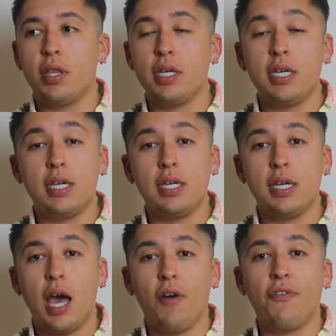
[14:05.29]
the
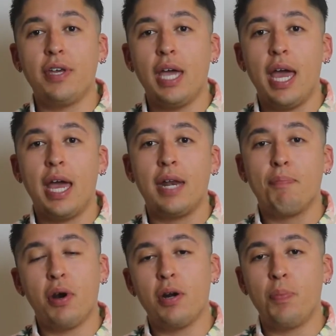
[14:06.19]
Alfie and
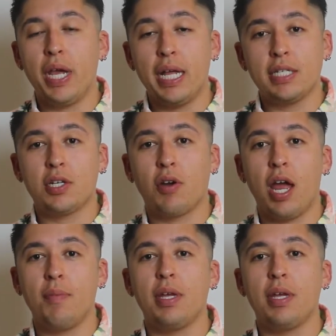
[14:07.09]
Bird Bay Instagram